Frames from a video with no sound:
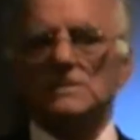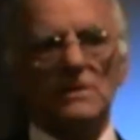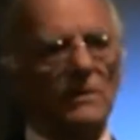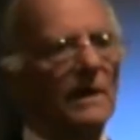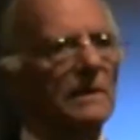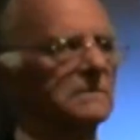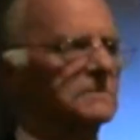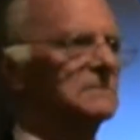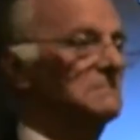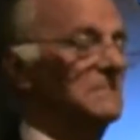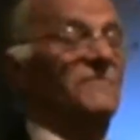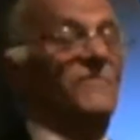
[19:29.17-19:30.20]
So, again,
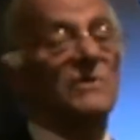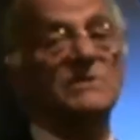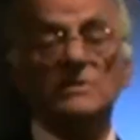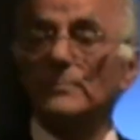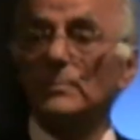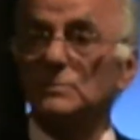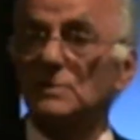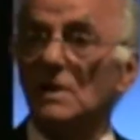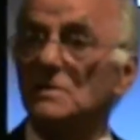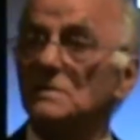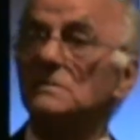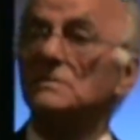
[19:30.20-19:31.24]
very simple
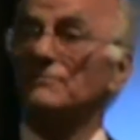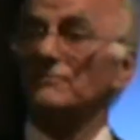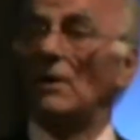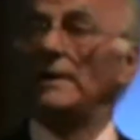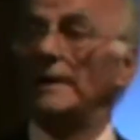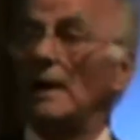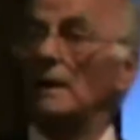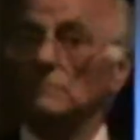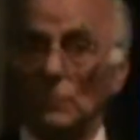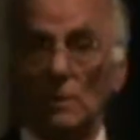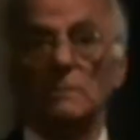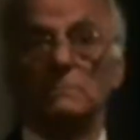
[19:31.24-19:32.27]
task to find out.
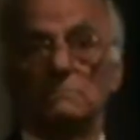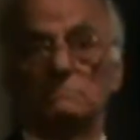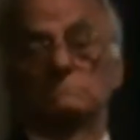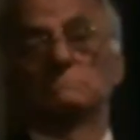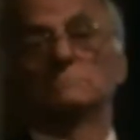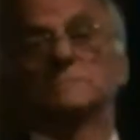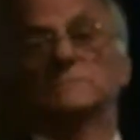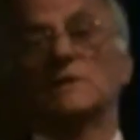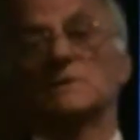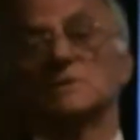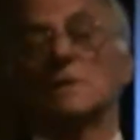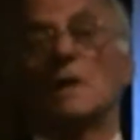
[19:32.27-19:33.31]
Well,
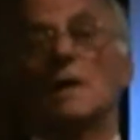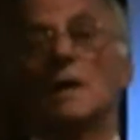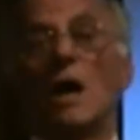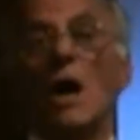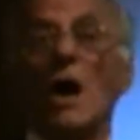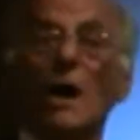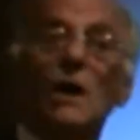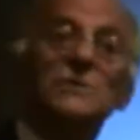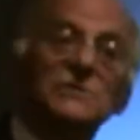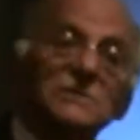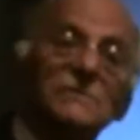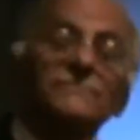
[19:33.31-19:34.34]
let's
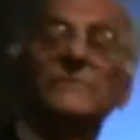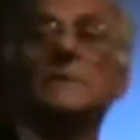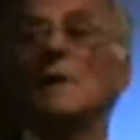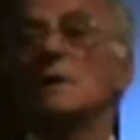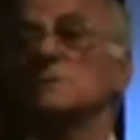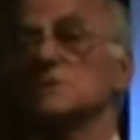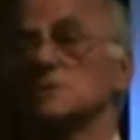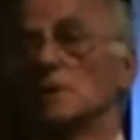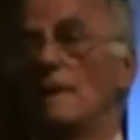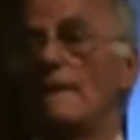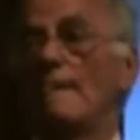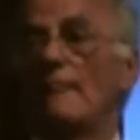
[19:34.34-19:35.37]
ask for the
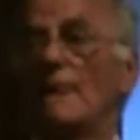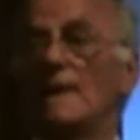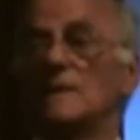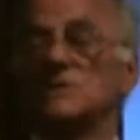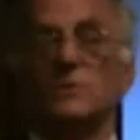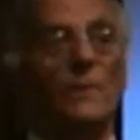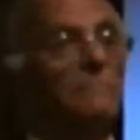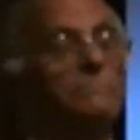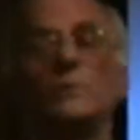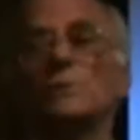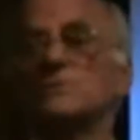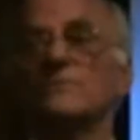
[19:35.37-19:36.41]
answer. She
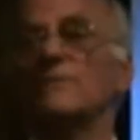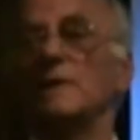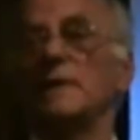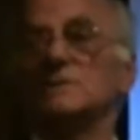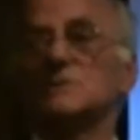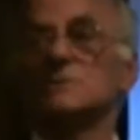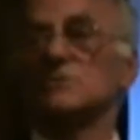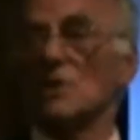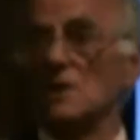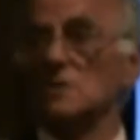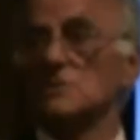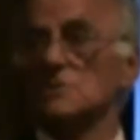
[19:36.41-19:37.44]
went beautifully into
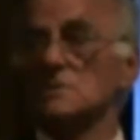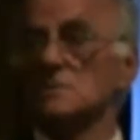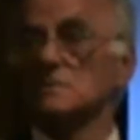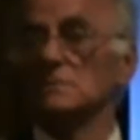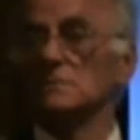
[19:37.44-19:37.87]
trance